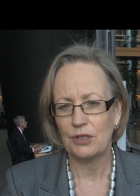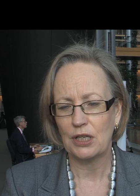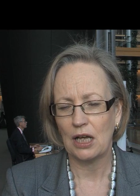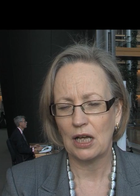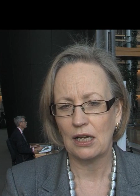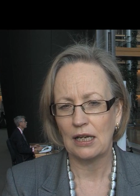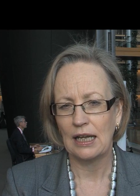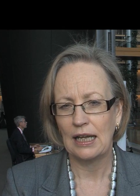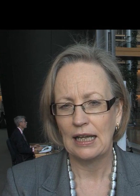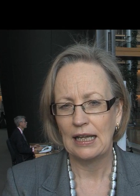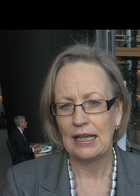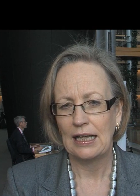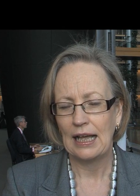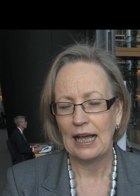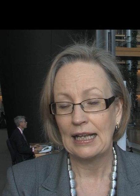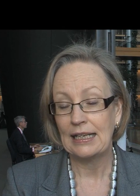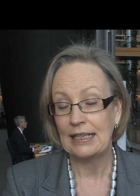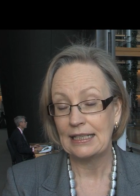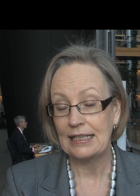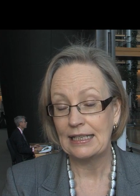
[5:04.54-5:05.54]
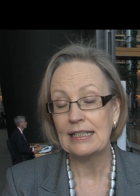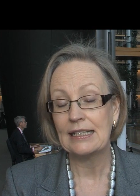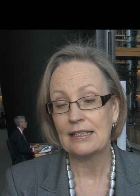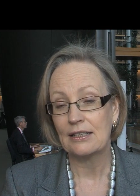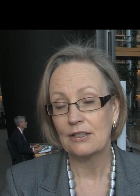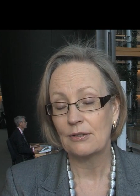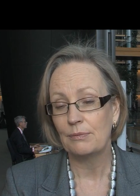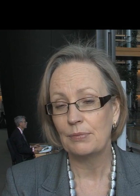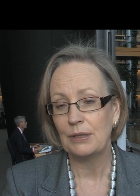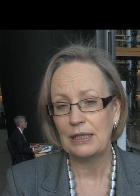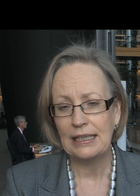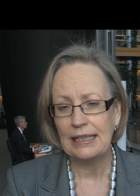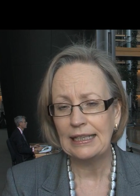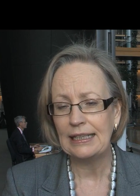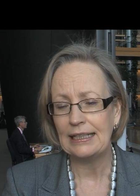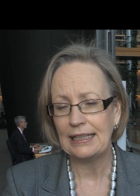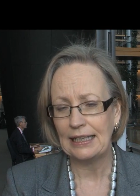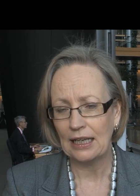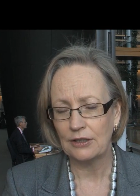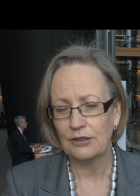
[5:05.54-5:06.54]
tongue, and it is
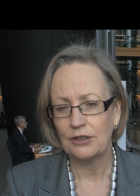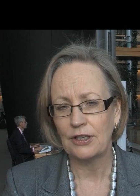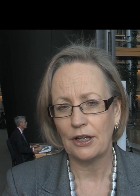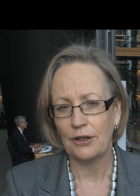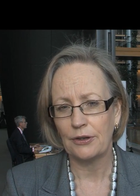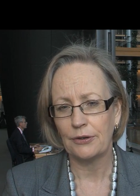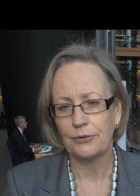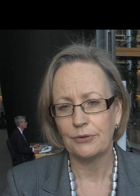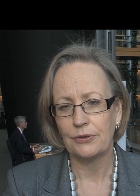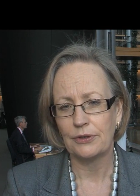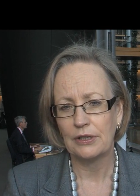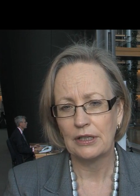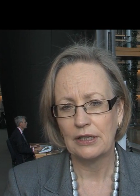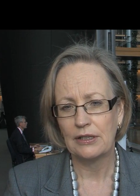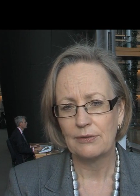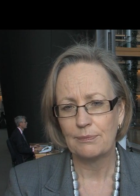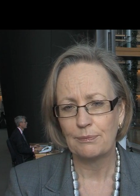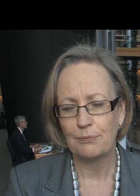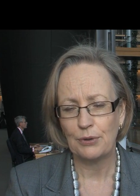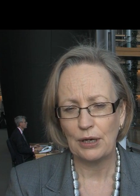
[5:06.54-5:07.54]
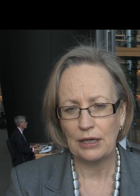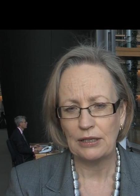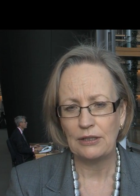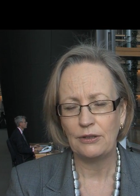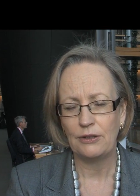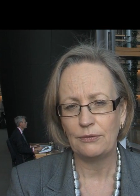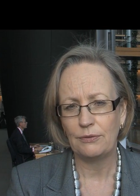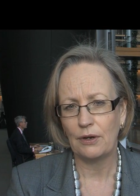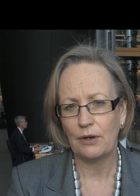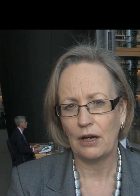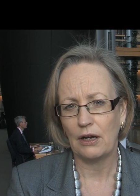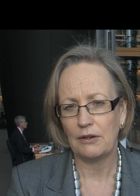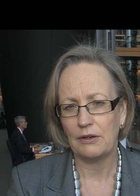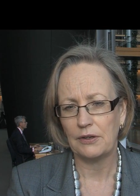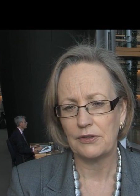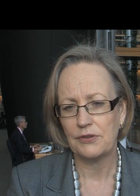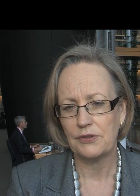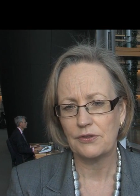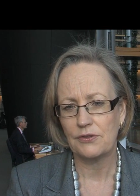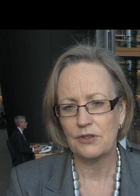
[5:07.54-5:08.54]
completely unknown brand new
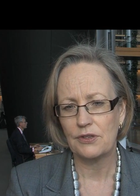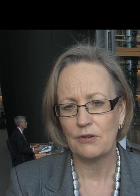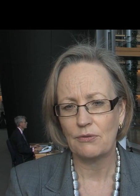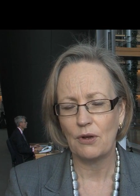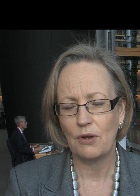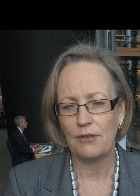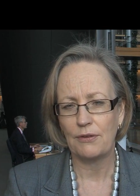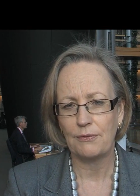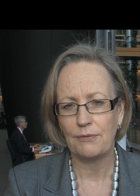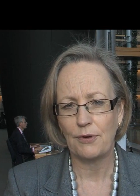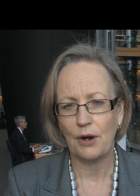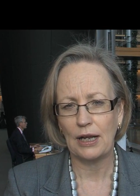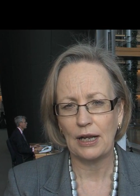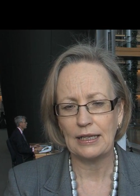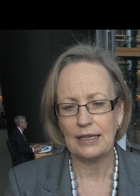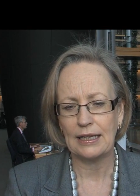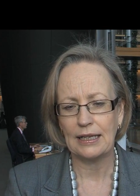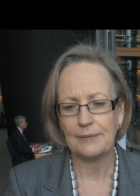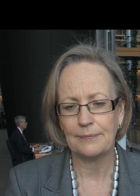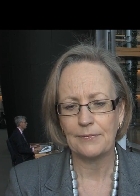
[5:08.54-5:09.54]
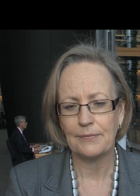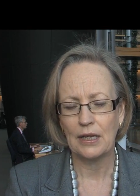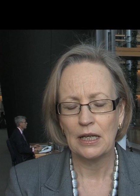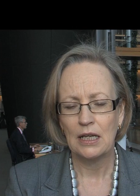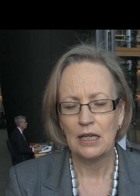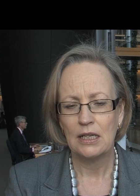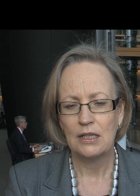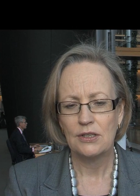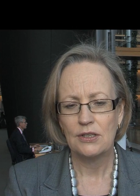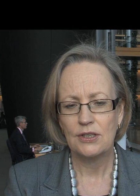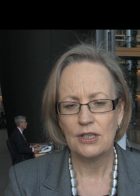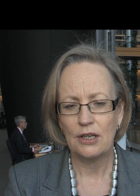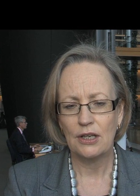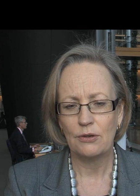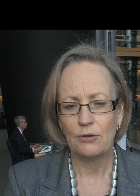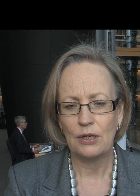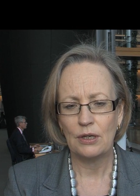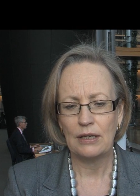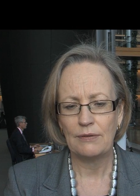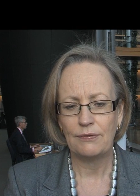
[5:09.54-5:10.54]
virus, so rather frightening.
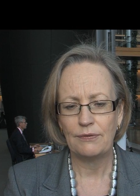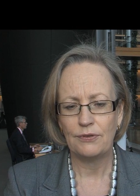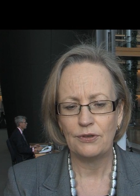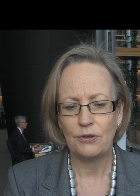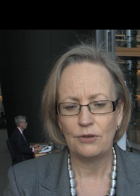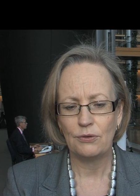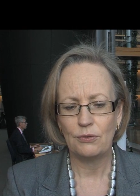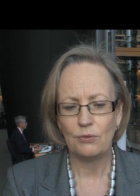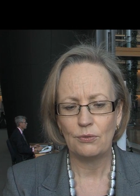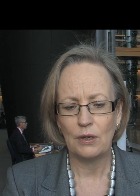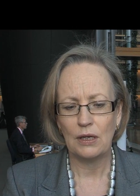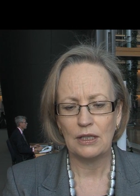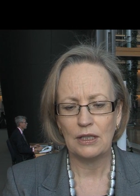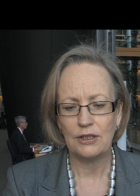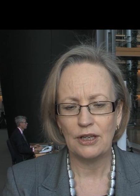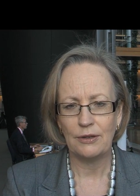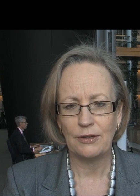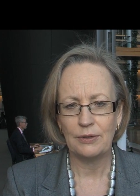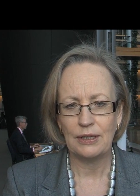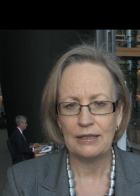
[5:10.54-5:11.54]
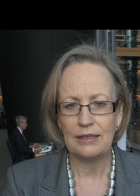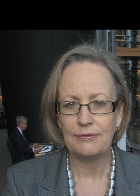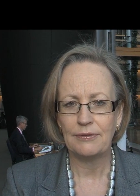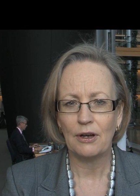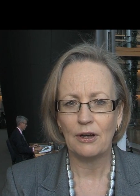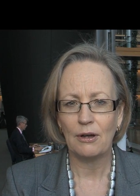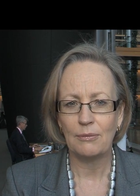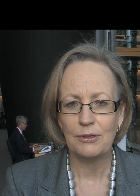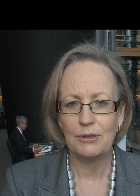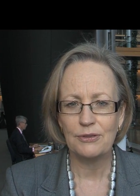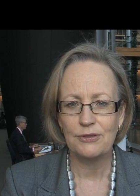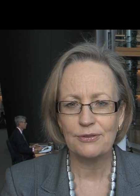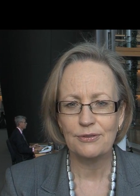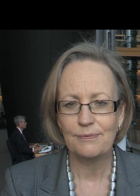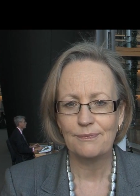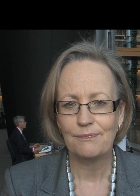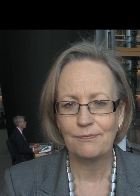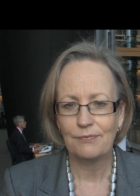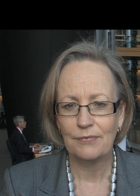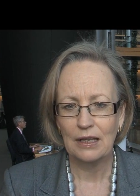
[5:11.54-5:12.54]
So if you know any
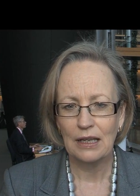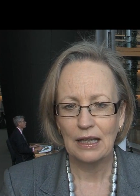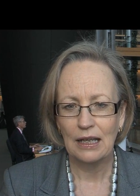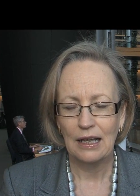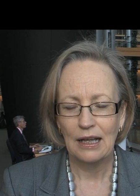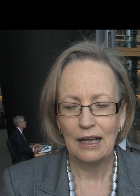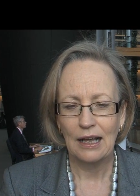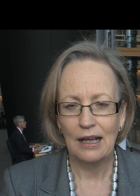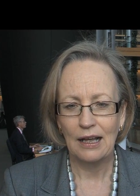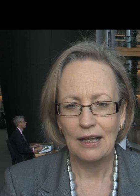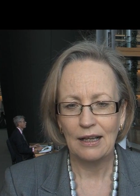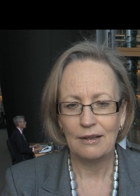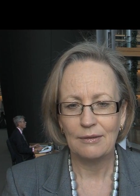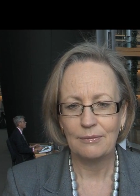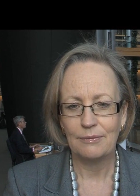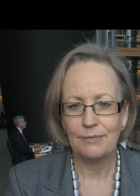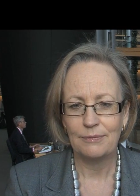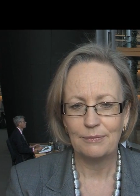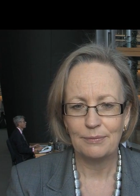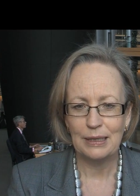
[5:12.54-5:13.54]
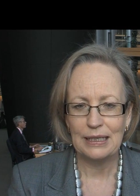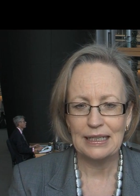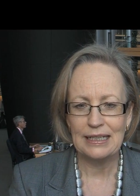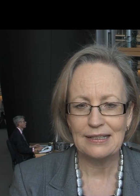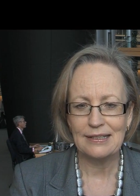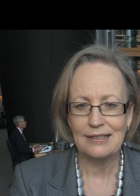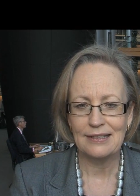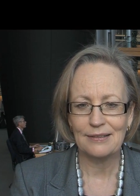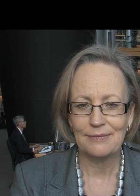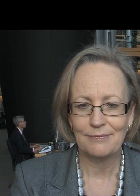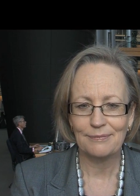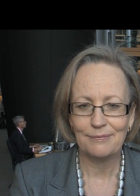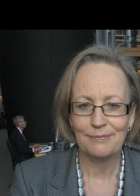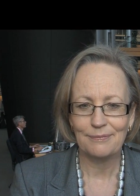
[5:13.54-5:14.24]
farmers, please